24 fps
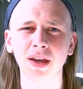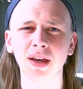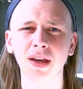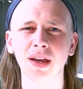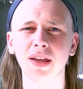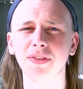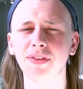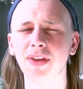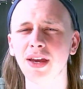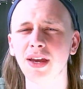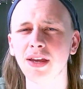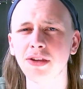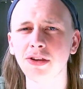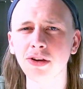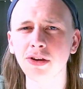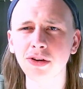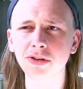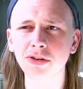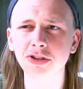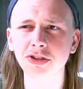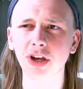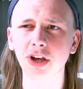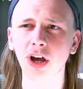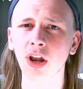They
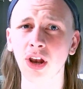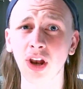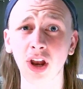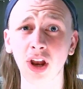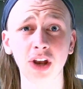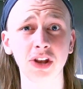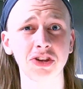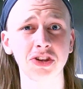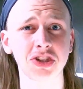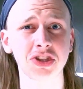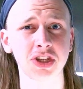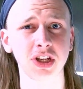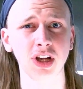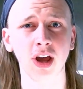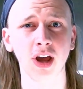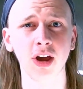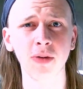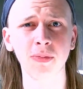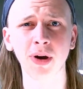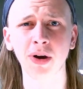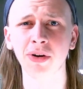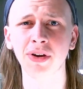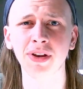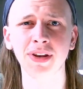use a lot of
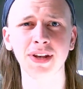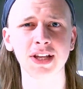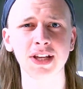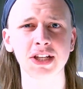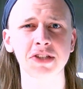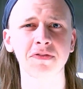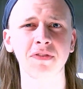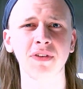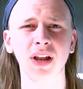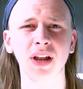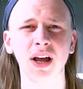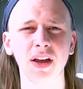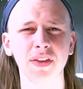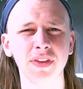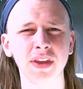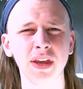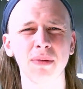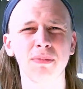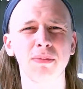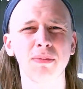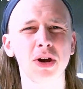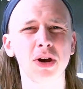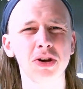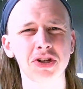slow-mo in this for like the
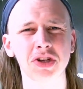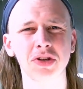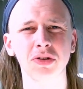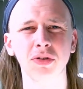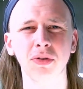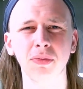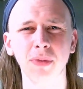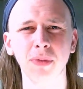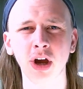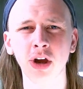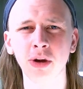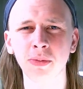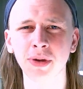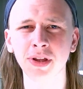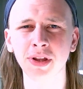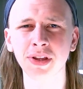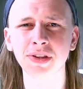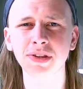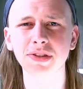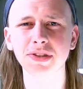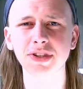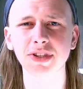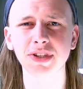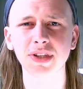emotional
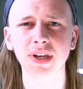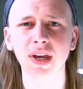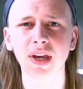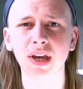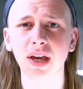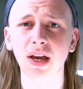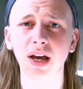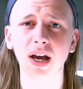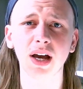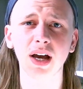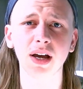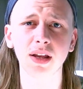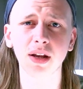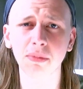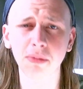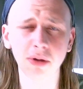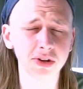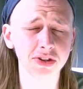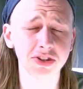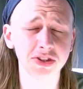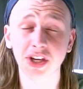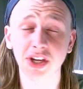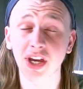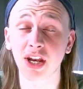moments. And I'm
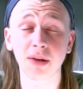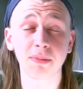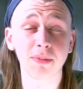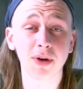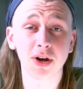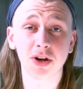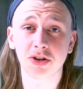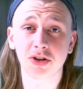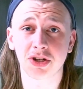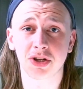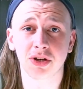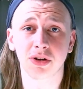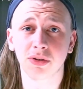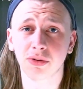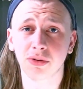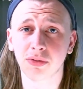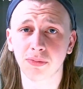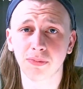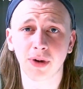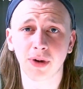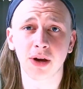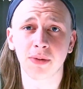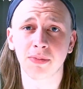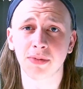not saying emotional
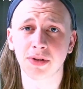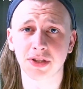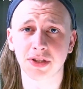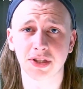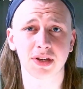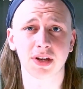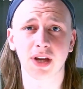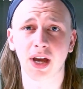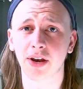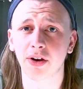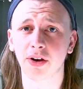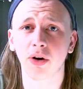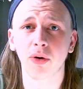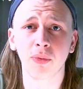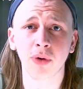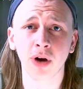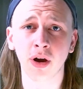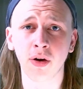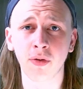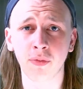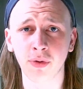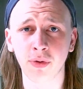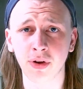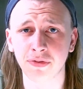moments cannot
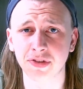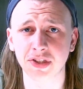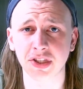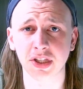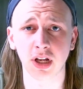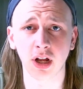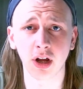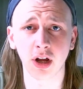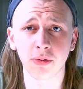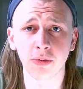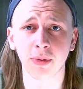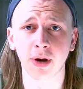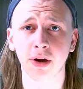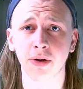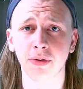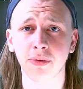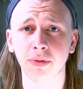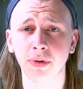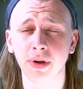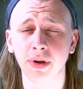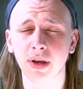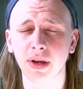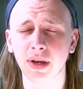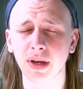work with slow-mo,
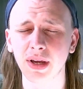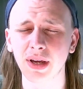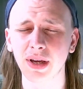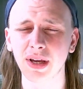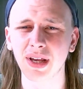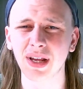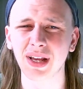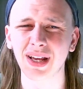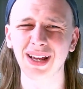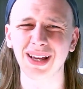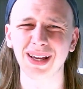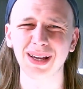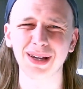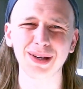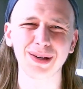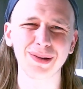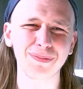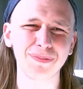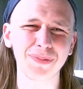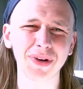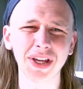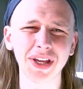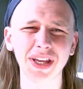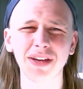
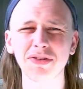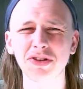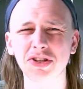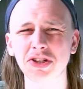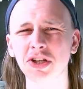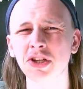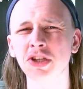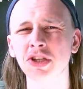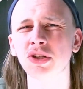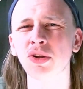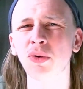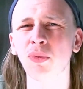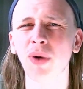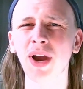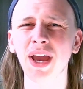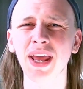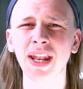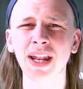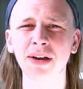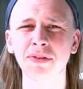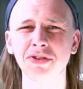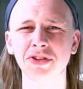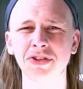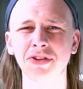but it was just the way
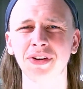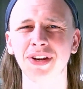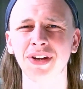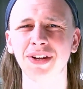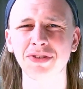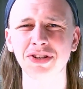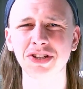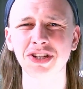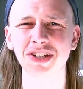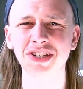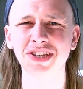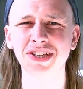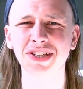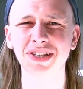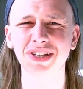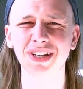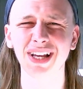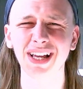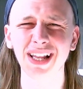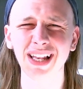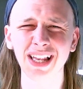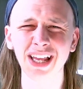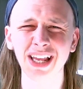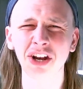that it was done. It was just
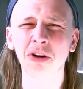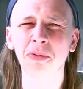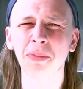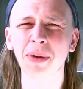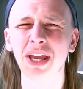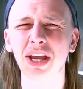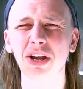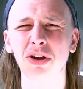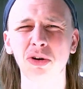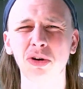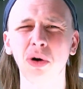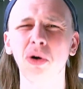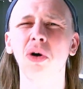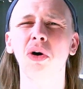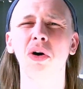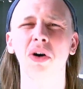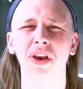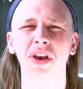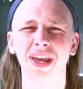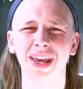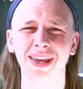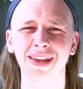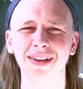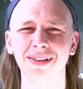a little bit
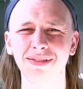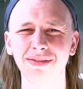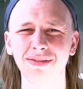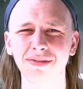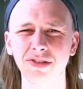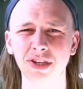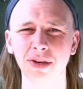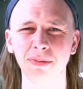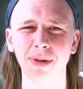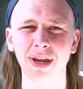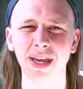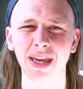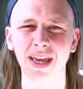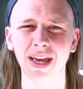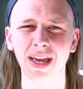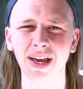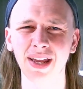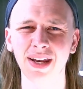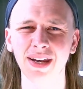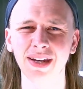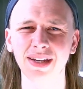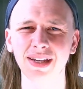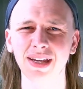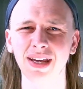corny to me,
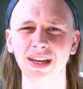and